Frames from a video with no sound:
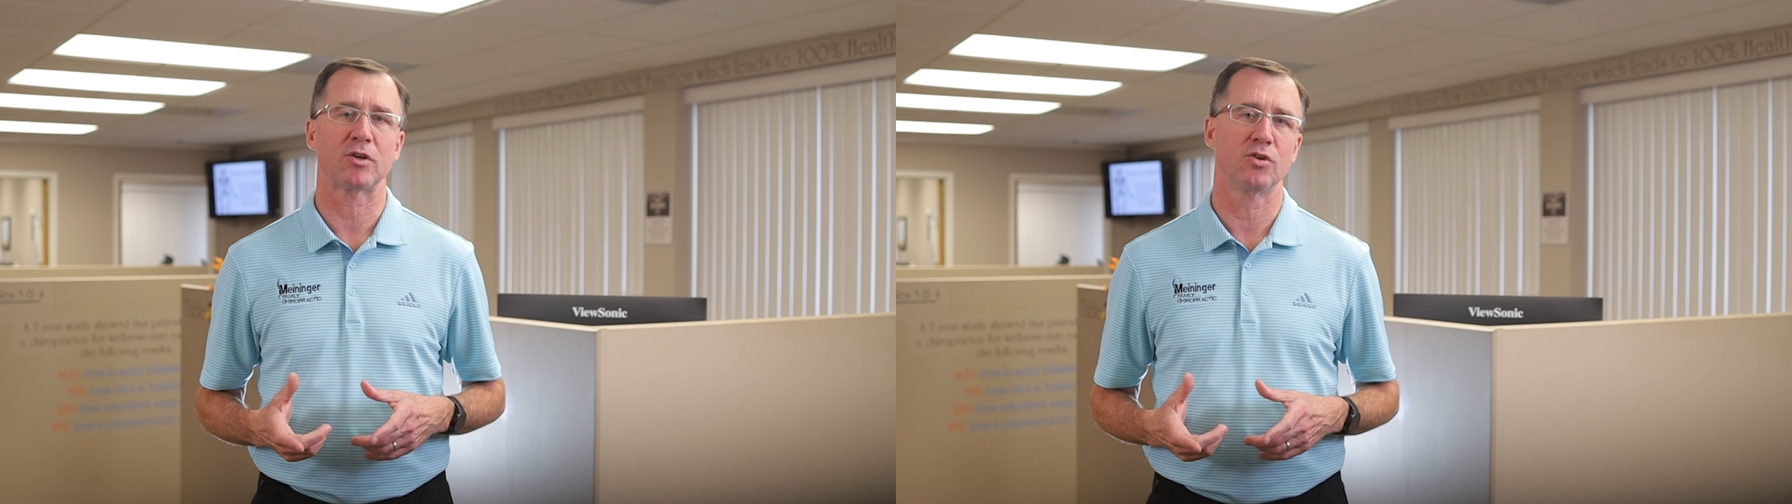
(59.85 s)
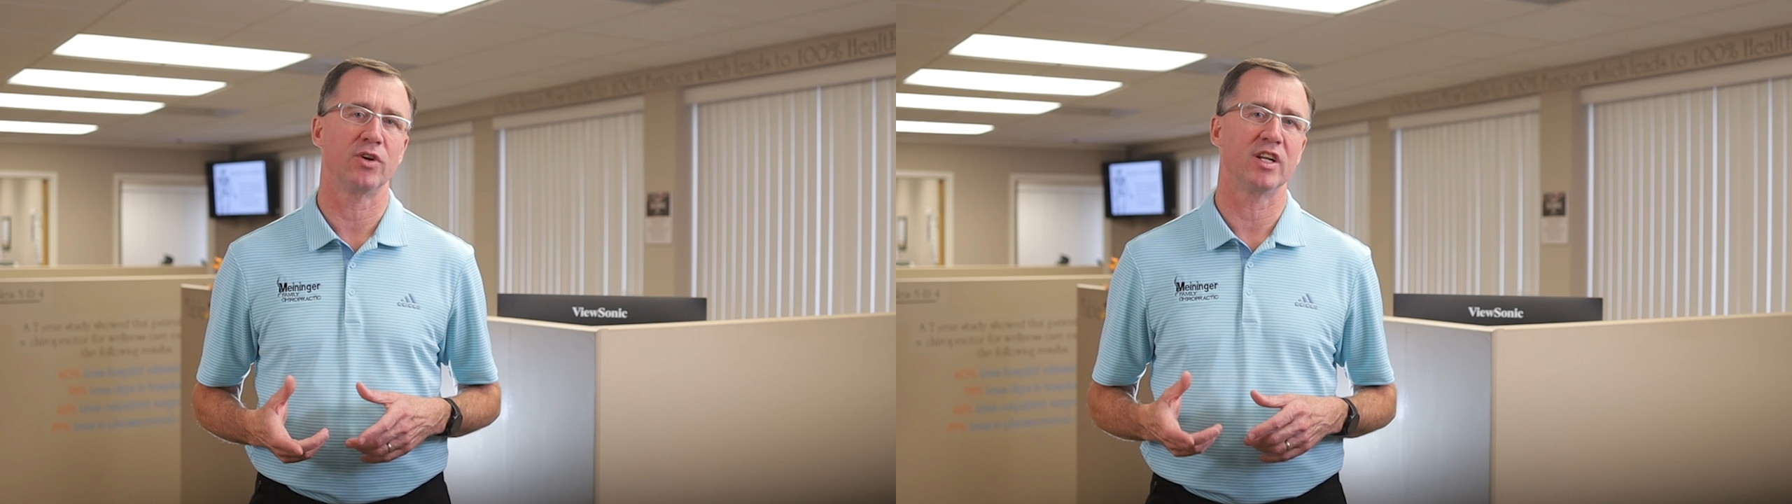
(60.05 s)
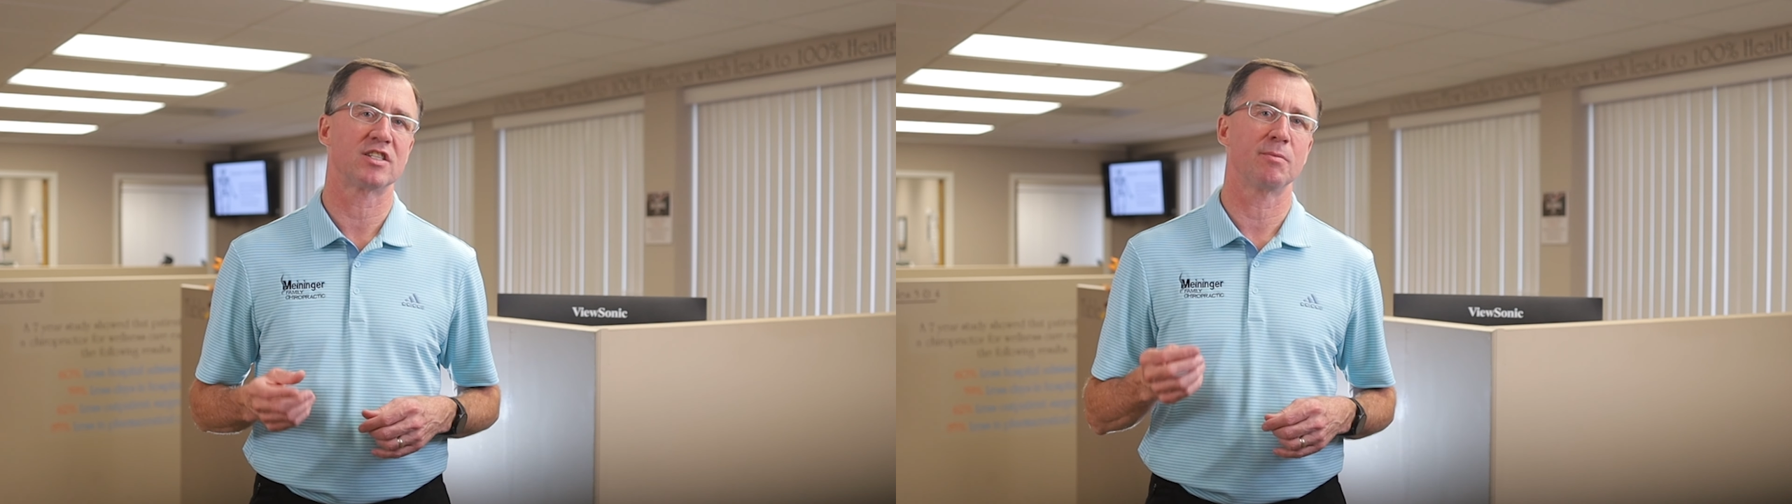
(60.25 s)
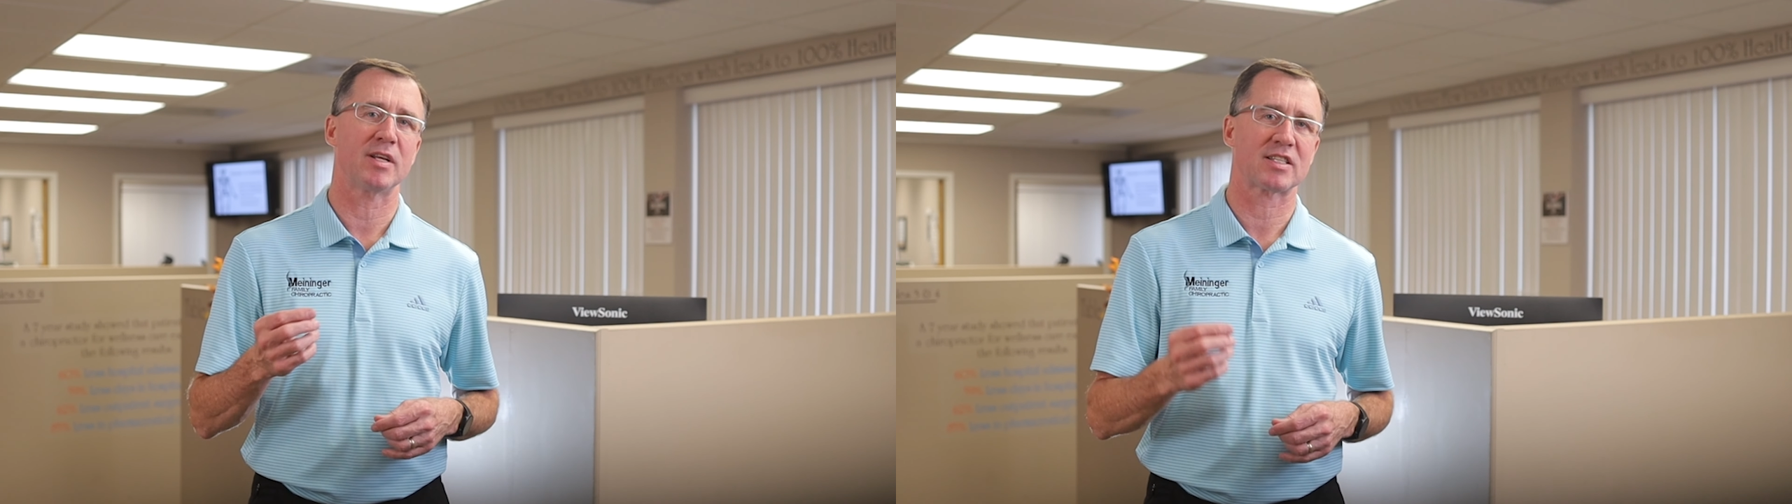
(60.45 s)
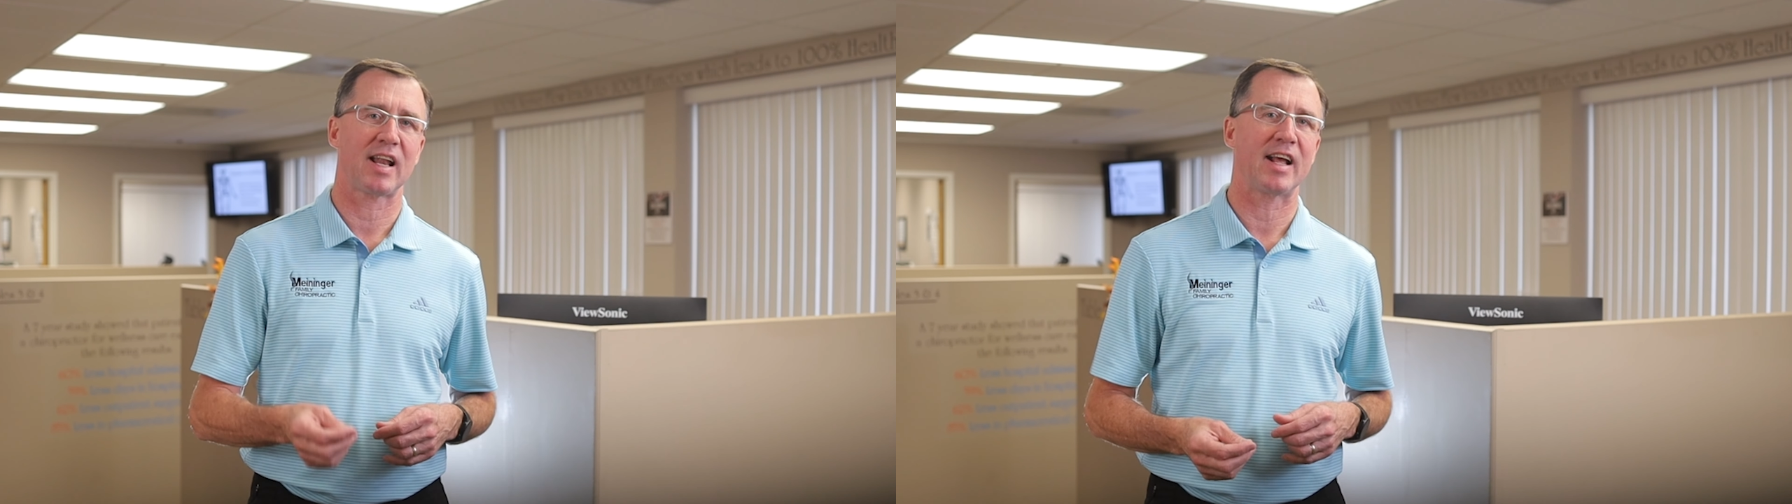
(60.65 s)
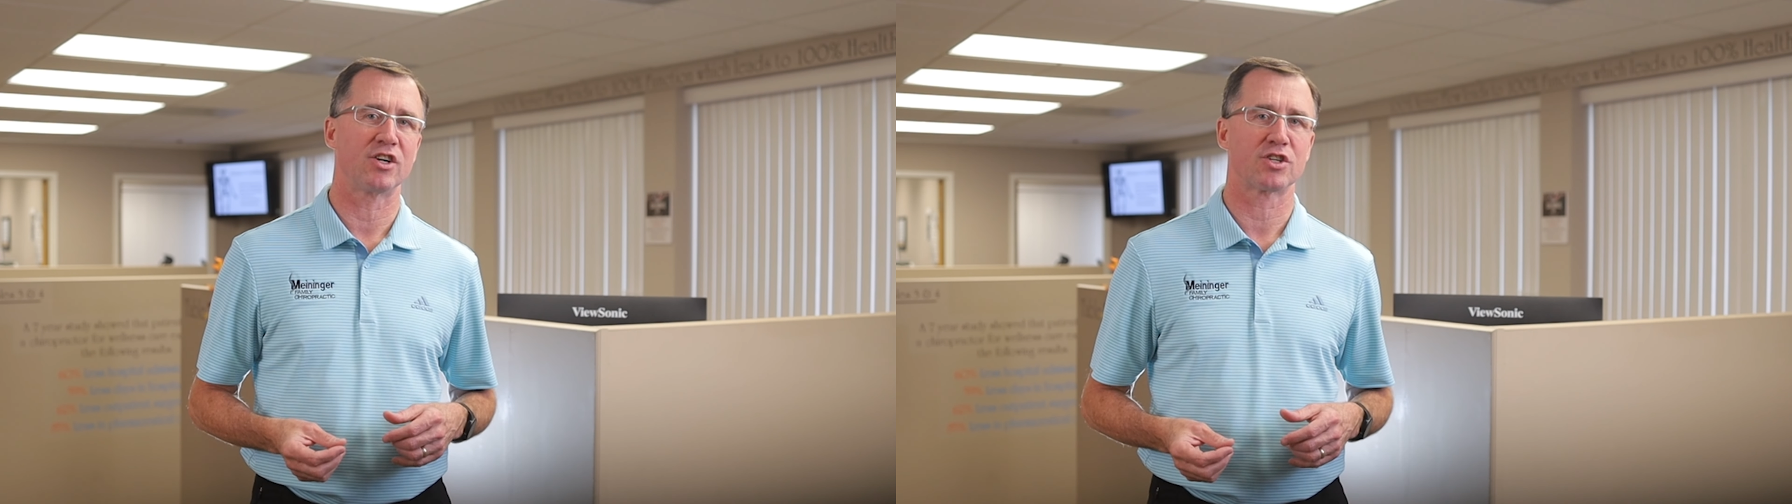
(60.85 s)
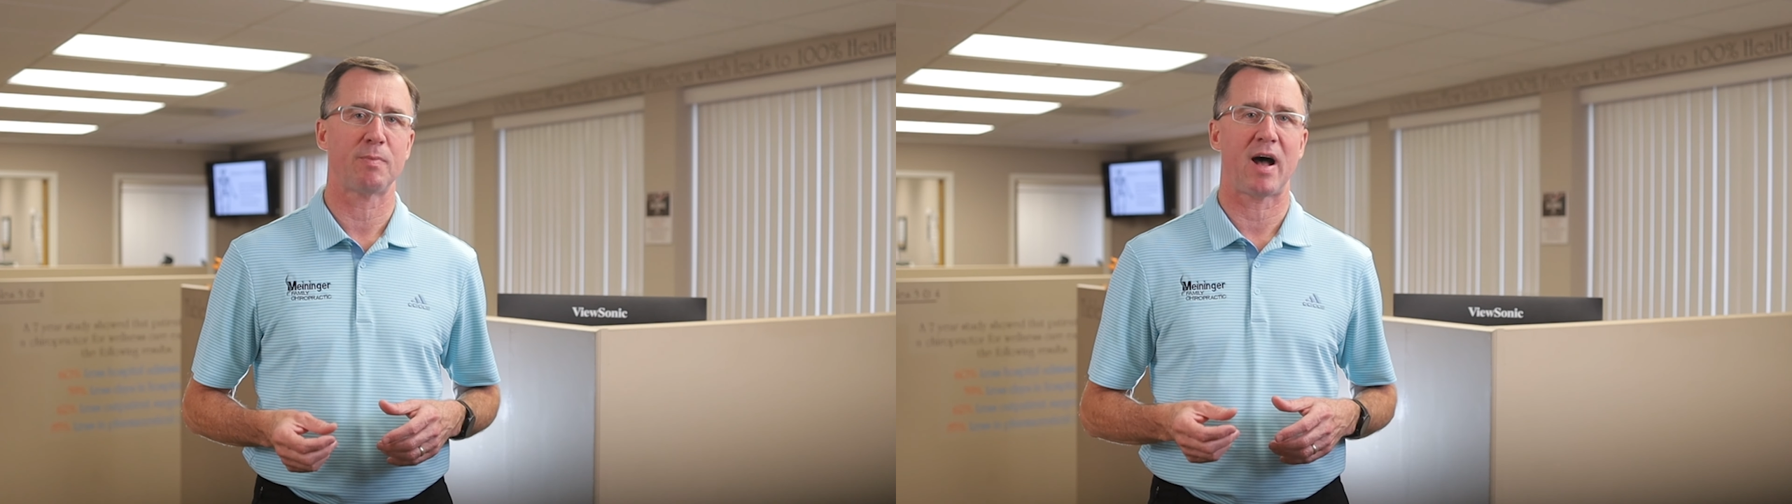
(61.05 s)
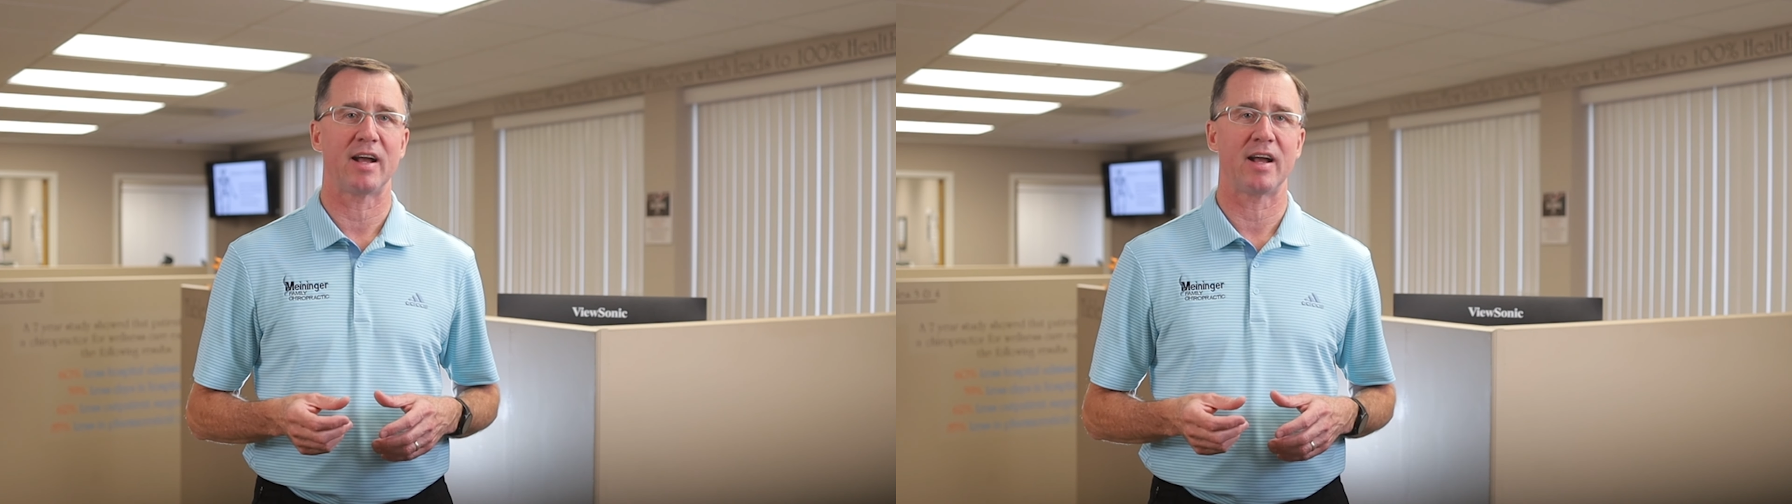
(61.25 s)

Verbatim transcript: of opportunities to misalign your